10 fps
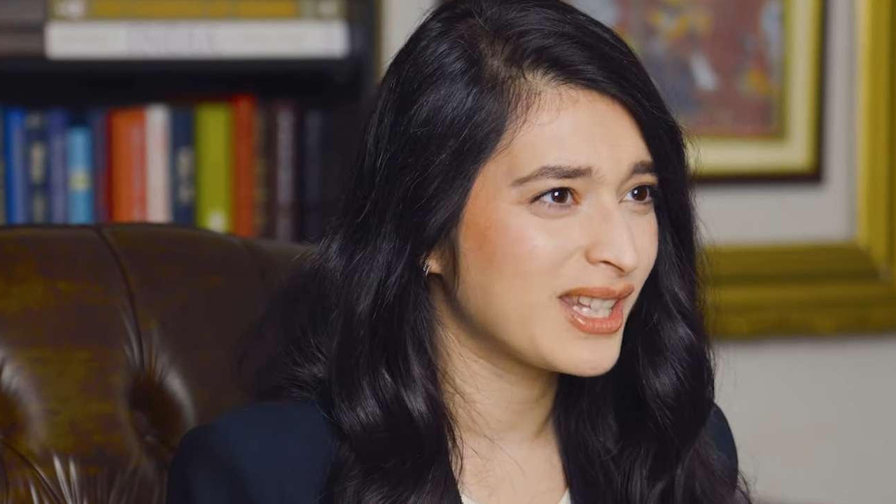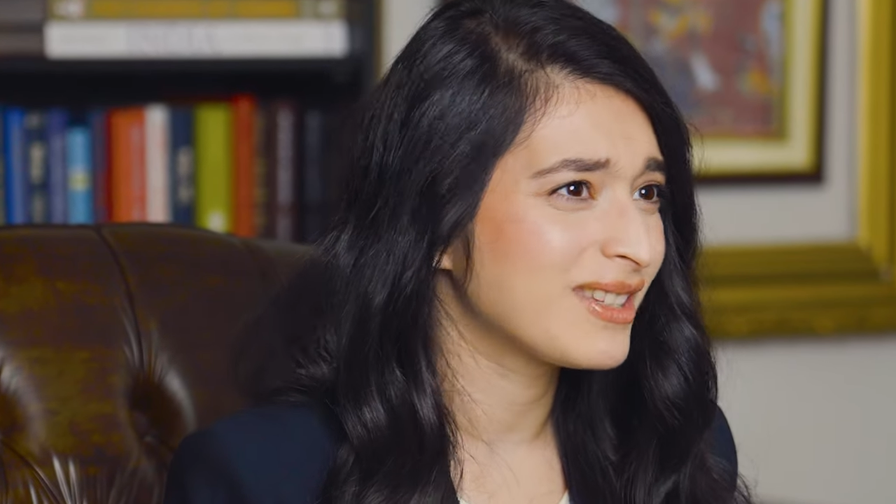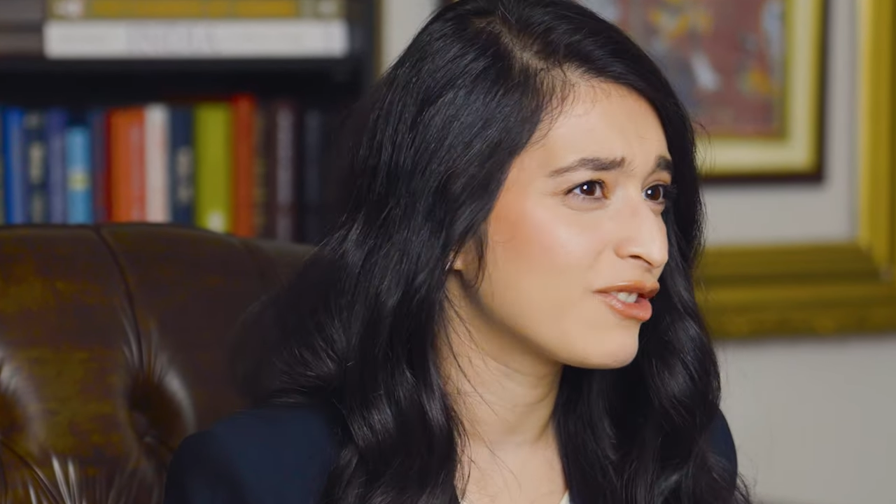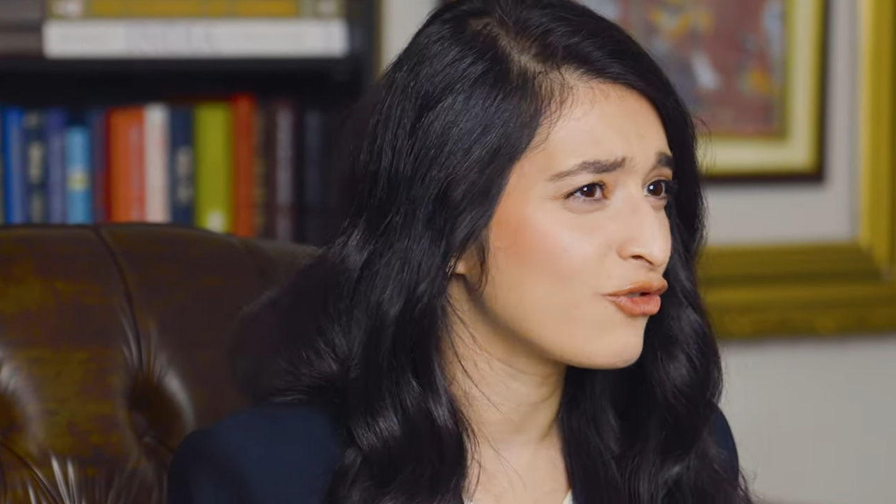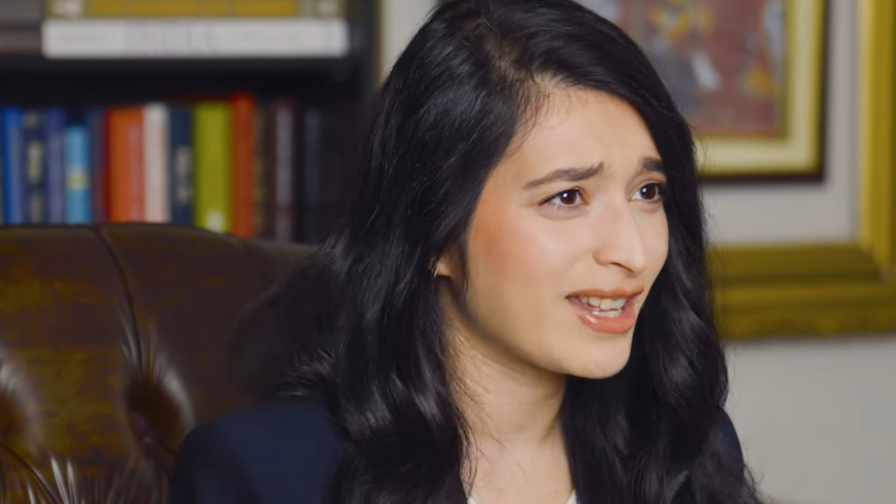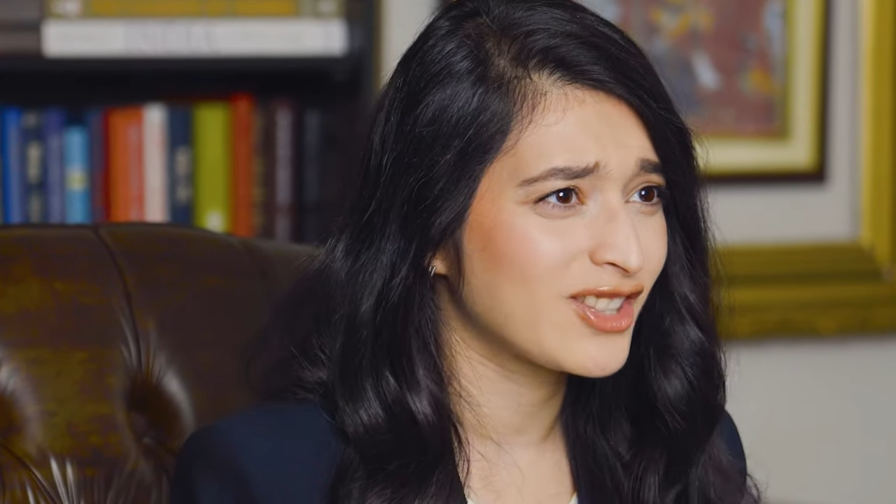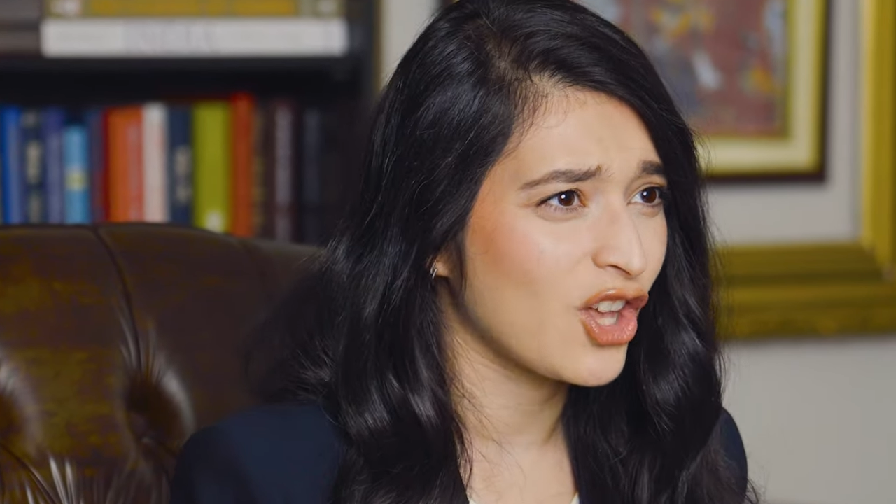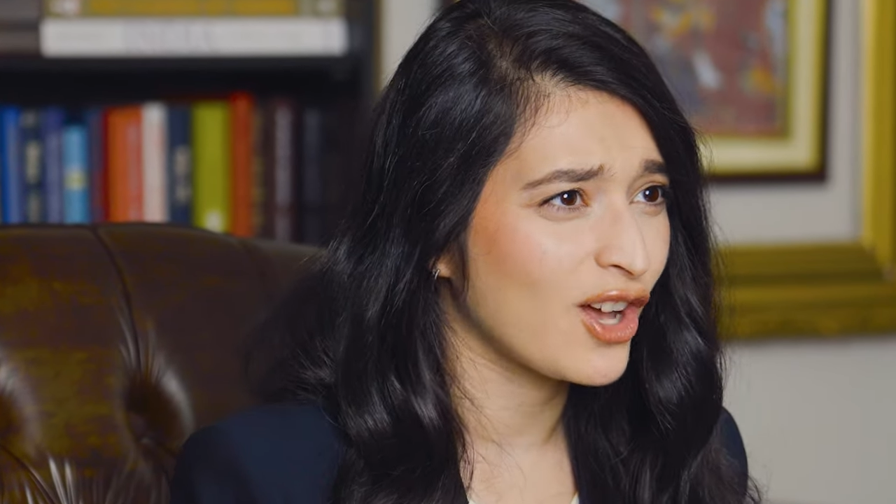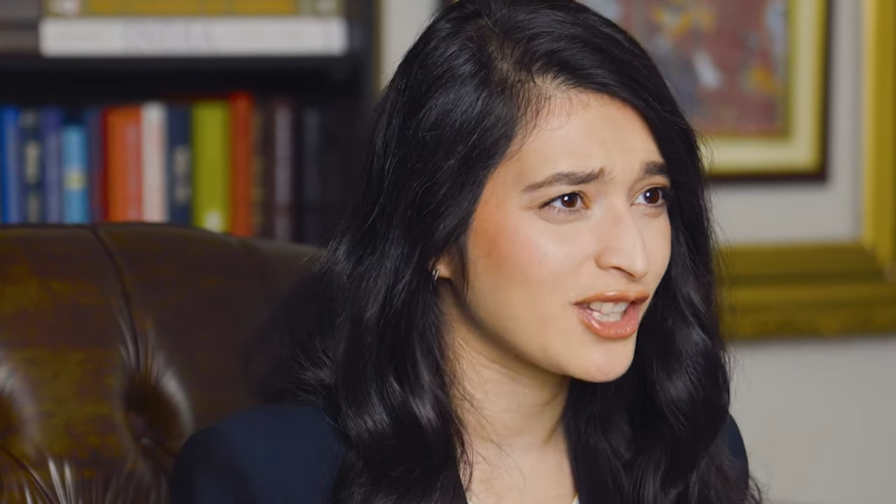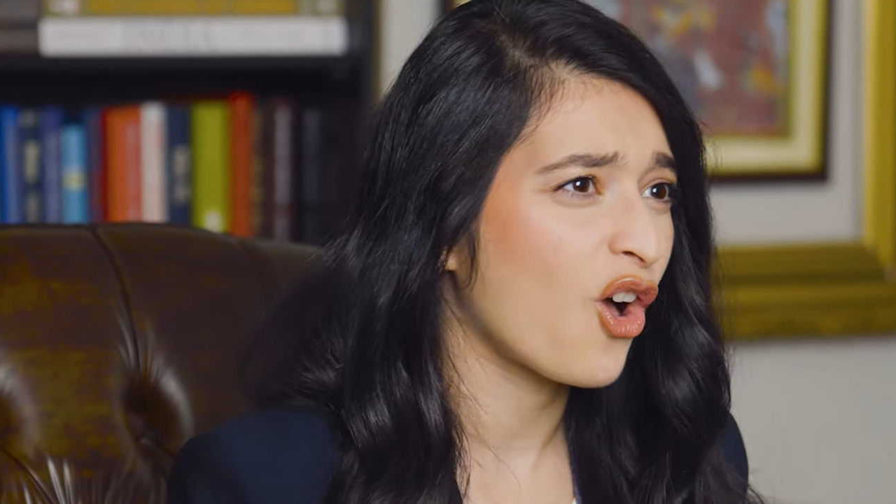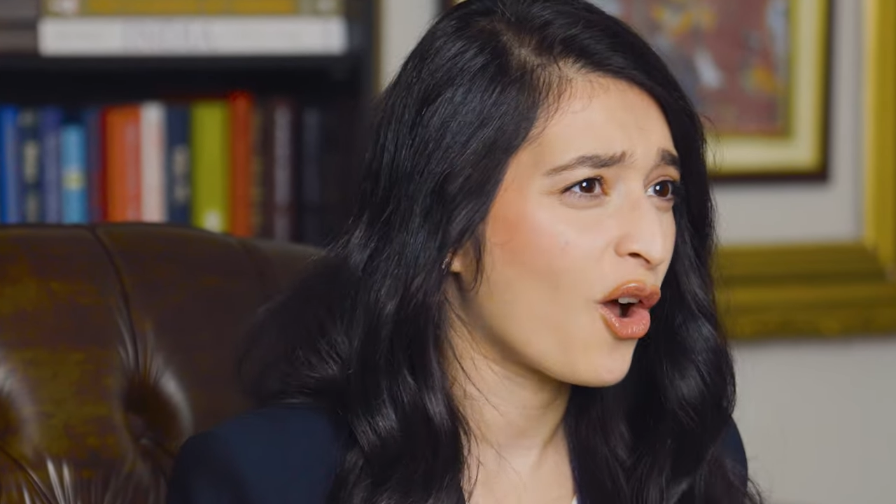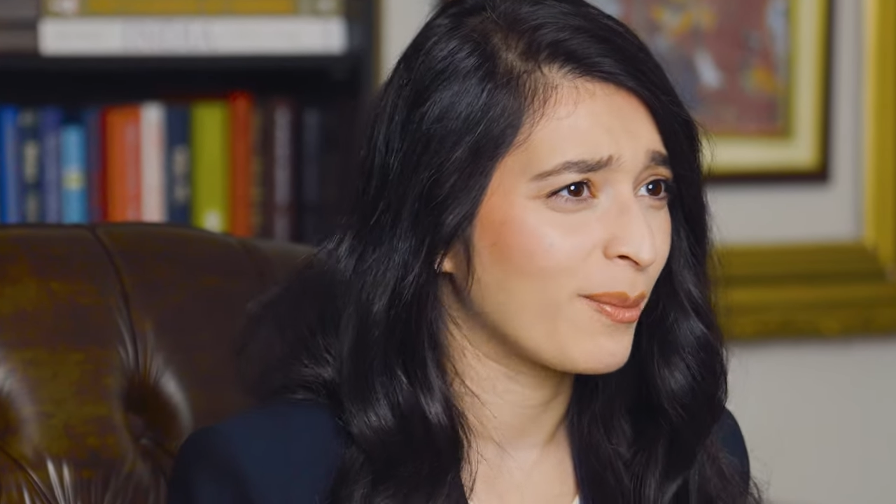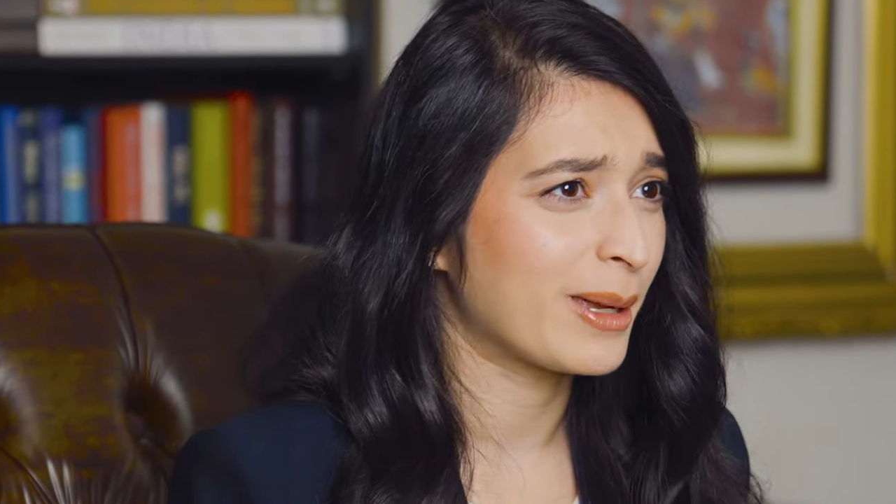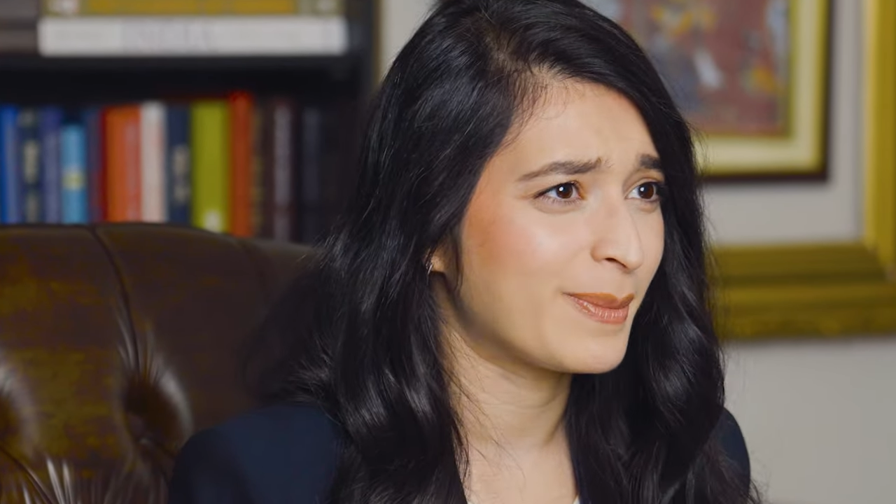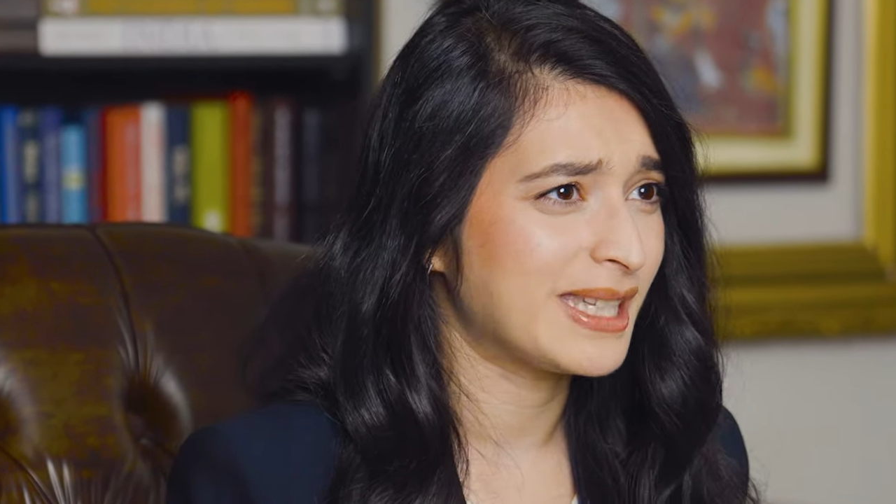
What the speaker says: and red sauce on my